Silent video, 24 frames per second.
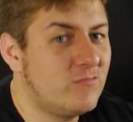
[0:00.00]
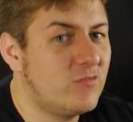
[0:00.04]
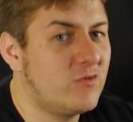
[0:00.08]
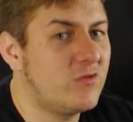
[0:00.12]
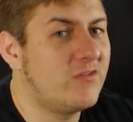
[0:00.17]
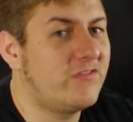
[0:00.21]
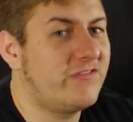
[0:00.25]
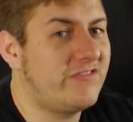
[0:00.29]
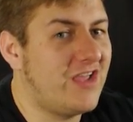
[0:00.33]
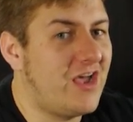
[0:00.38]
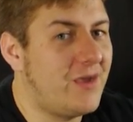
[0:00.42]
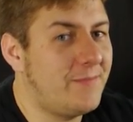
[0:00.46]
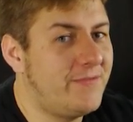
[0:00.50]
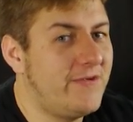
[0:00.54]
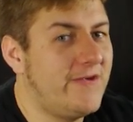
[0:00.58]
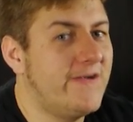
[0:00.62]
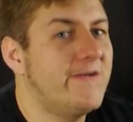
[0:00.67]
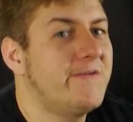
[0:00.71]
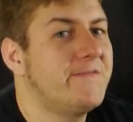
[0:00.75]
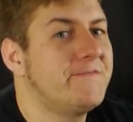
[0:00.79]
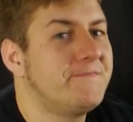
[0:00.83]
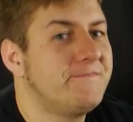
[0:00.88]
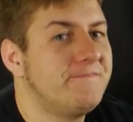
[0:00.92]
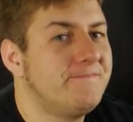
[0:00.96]
going to stop
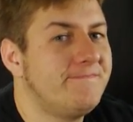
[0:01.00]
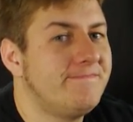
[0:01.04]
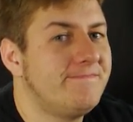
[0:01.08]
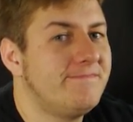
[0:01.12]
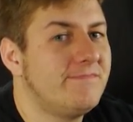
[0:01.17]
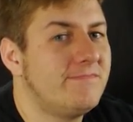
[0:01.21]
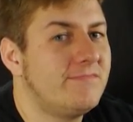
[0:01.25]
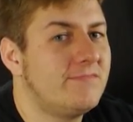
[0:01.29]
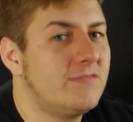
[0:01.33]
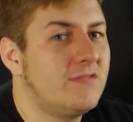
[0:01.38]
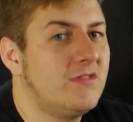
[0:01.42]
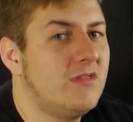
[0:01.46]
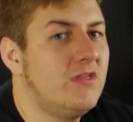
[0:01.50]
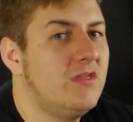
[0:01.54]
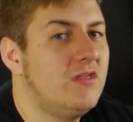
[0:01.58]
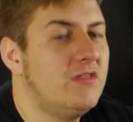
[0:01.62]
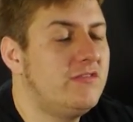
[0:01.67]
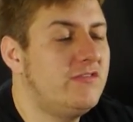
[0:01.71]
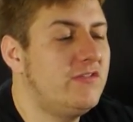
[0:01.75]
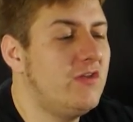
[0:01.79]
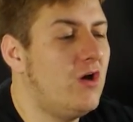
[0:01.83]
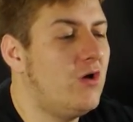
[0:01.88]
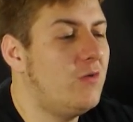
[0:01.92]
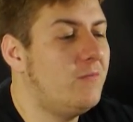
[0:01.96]
here.
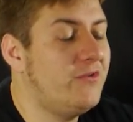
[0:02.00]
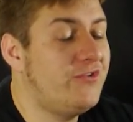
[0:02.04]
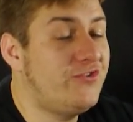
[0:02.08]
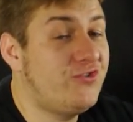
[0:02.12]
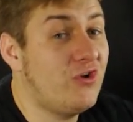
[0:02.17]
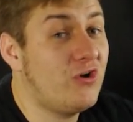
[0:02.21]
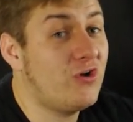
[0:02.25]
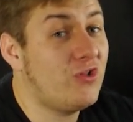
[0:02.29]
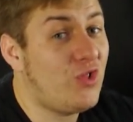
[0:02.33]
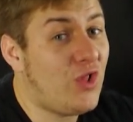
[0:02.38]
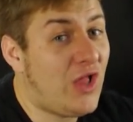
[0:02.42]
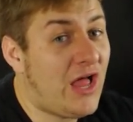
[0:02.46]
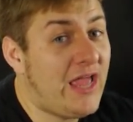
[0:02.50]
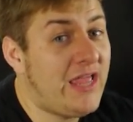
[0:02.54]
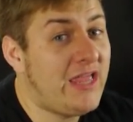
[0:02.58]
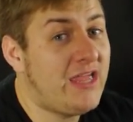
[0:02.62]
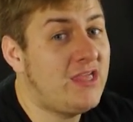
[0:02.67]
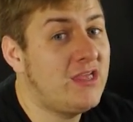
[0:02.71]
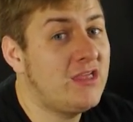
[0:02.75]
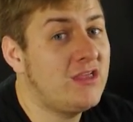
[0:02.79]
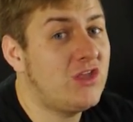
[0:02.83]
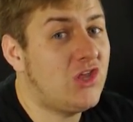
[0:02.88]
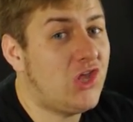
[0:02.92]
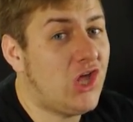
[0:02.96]
So, be sure to like,
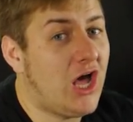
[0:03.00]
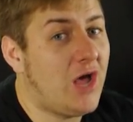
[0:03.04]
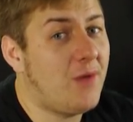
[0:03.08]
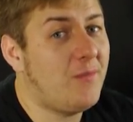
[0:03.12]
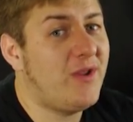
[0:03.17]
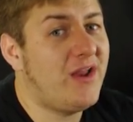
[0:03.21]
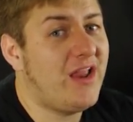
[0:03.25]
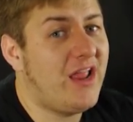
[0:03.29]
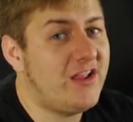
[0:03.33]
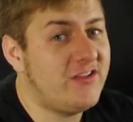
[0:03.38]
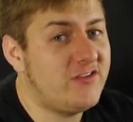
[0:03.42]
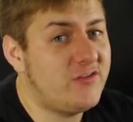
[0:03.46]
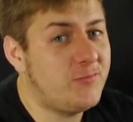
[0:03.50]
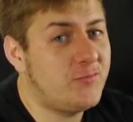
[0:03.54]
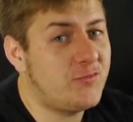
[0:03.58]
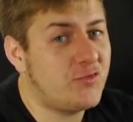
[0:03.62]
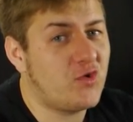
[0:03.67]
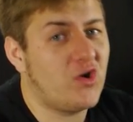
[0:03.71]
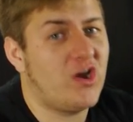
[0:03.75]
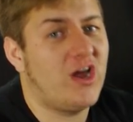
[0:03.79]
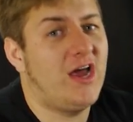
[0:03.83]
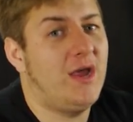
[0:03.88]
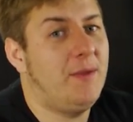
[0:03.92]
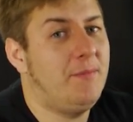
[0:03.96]
comment, and
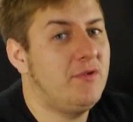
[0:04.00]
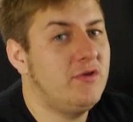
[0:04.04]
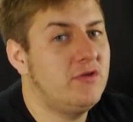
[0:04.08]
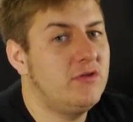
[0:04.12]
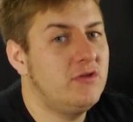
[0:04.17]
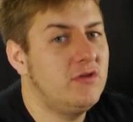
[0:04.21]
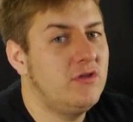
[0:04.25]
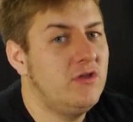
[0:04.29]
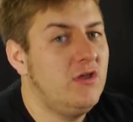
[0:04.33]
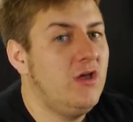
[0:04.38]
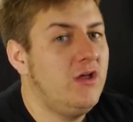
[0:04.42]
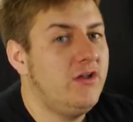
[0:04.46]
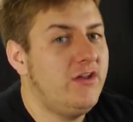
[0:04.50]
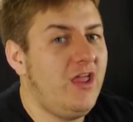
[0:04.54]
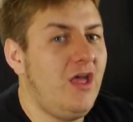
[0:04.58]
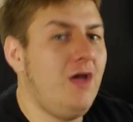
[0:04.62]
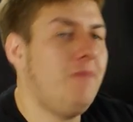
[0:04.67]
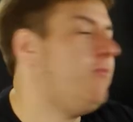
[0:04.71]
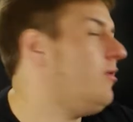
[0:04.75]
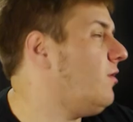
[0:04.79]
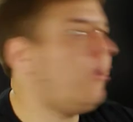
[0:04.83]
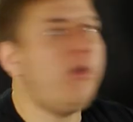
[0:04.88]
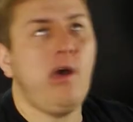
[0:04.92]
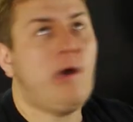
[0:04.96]
subscribe down
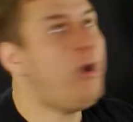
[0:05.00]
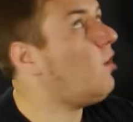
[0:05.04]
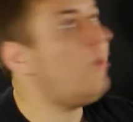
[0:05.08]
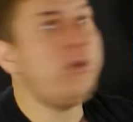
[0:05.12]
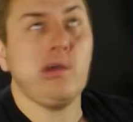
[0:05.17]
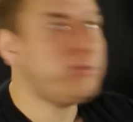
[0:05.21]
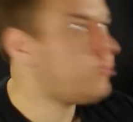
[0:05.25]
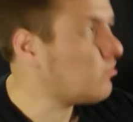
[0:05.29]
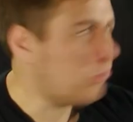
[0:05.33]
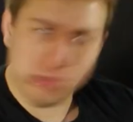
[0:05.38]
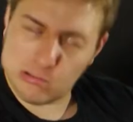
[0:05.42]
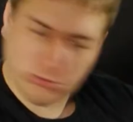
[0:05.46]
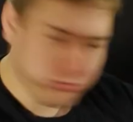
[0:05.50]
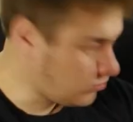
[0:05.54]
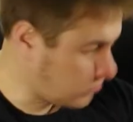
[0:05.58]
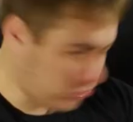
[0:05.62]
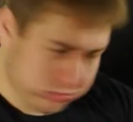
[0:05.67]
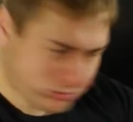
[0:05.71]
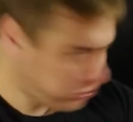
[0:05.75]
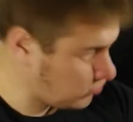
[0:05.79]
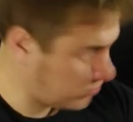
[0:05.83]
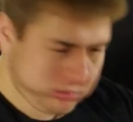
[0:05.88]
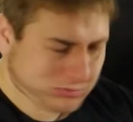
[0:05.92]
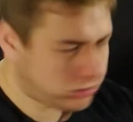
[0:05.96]

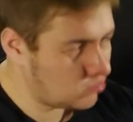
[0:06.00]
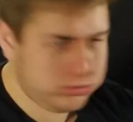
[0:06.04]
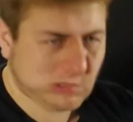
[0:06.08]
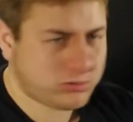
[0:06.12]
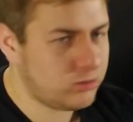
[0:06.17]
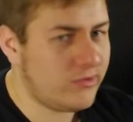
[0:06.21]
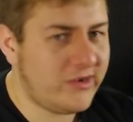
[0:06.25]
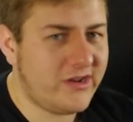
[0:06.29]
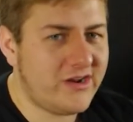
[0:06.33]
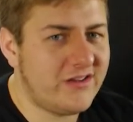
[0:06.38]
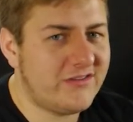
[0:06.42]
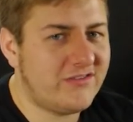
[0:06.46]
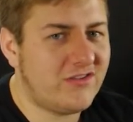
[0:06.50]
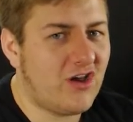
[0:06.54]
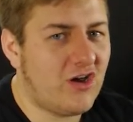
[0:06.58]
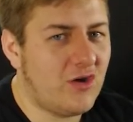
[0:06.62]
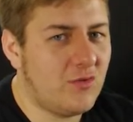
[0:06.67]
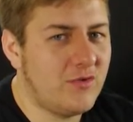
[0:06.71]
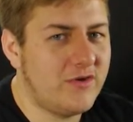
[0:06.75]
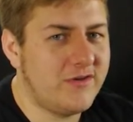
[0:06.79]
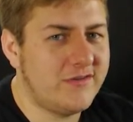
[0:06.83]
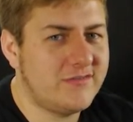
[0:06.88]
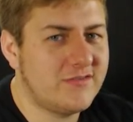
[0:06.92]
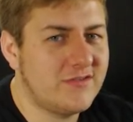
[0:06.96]
below. And as
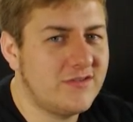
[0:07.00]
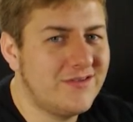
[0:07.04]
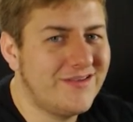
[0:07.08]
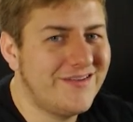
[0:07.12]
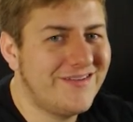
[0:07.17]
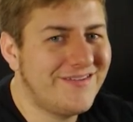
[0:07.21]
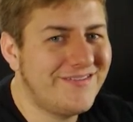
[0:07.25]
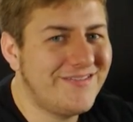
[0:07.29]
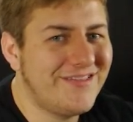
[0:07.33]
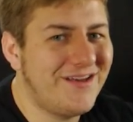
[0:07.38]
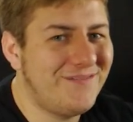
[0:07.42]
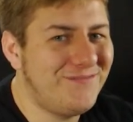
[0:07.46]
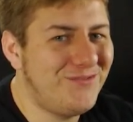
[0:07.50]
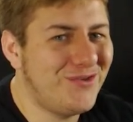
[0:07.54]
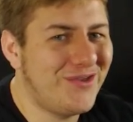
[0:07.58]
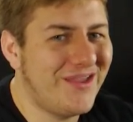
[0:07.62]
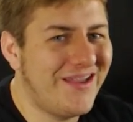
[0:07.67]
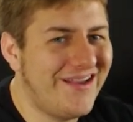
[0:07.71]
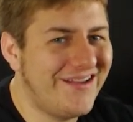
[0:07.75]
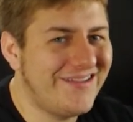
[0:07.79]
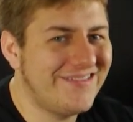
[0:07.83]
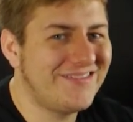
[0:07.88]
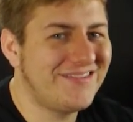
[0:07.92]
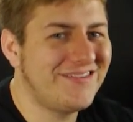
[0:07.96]
always, love you
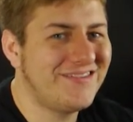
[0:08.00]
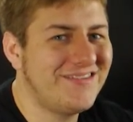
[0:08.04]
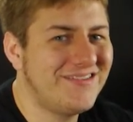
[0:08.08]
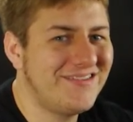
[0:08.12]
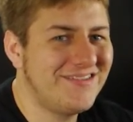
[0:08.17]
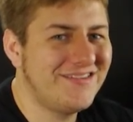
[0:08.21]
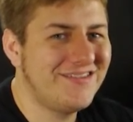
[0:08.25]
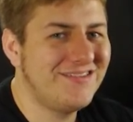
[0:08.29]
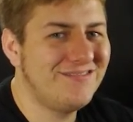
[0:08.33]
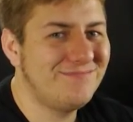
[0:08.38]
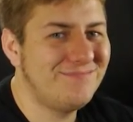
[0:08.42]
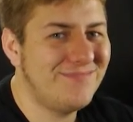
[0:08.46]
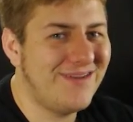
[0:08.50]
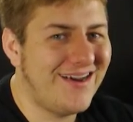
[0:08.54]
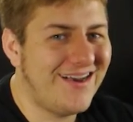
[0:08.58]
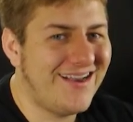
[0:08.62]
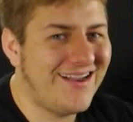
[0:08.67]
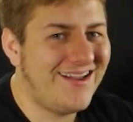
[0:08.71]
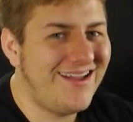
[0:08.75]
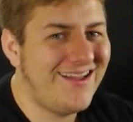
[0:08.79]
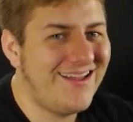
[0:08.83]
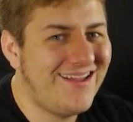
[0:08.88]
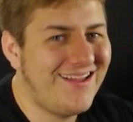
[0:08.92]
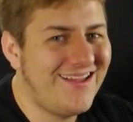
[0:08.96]
guys.
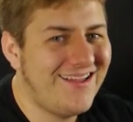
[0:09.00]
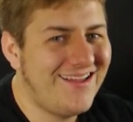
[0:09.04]
Bye.